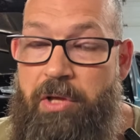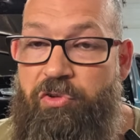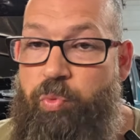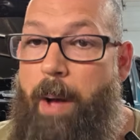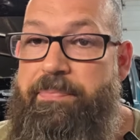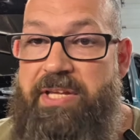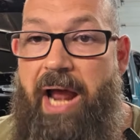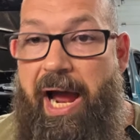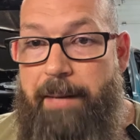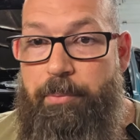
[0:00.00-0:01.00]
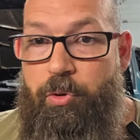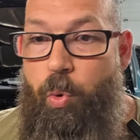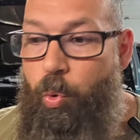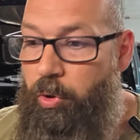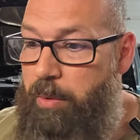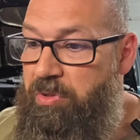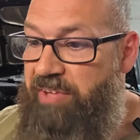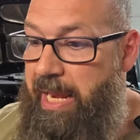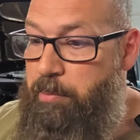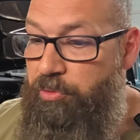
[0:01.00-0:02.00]
swapped in a Hypercore and
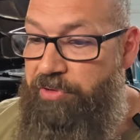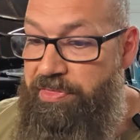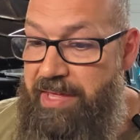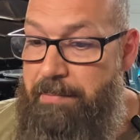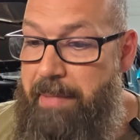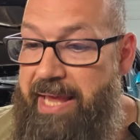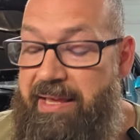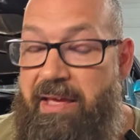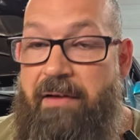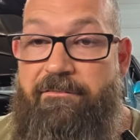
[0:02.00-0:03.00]
was able to then make